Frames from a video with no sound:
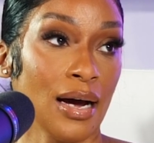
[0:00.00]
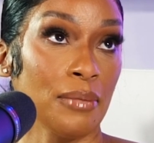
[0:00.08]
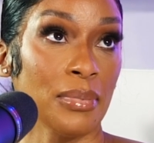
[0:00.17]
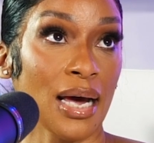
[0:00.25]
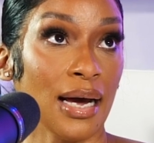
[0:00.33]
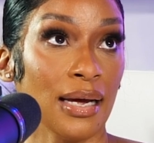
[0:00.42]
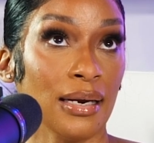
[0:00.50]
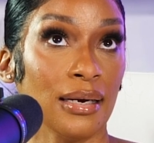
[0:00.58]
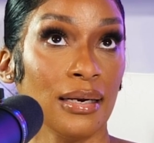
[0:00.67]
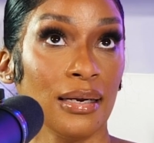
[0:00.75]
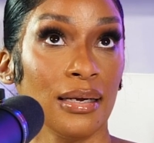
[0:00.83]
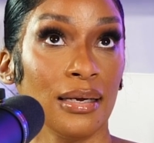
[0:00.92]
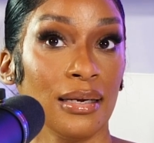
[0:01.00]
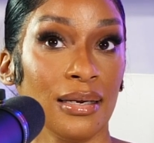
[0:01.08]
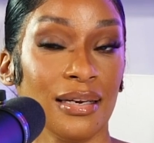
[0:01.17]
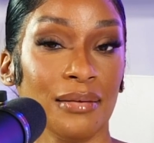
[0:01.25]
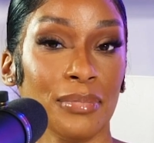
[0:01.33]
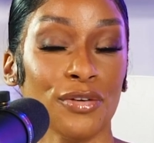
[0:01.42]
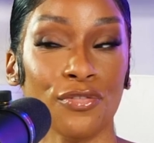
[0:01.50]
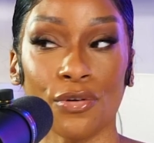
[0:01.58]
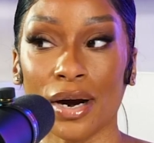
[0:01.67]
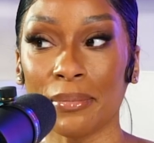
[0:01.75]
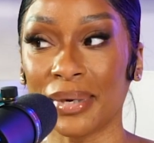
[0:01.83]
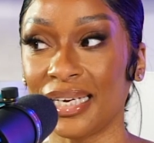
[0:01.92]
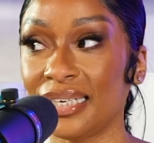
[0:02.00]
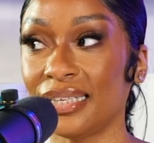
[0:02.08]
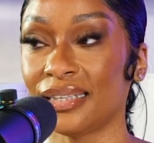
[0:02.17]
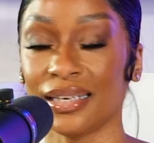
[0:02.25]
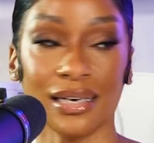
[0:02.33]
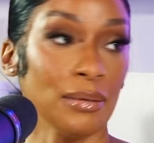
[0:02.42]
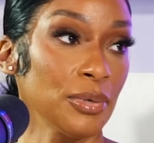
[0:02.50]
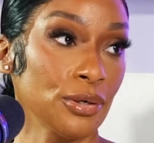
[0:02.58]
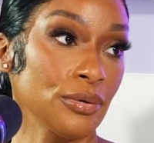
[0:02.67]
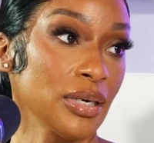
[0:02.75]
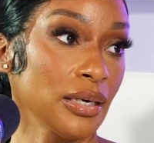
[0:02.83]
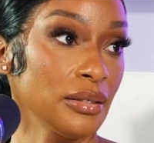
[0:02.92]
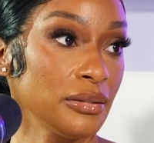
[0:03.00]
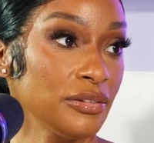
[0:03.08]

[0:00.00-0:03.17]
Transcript: I'm not, before I'm anything, I'm a creative.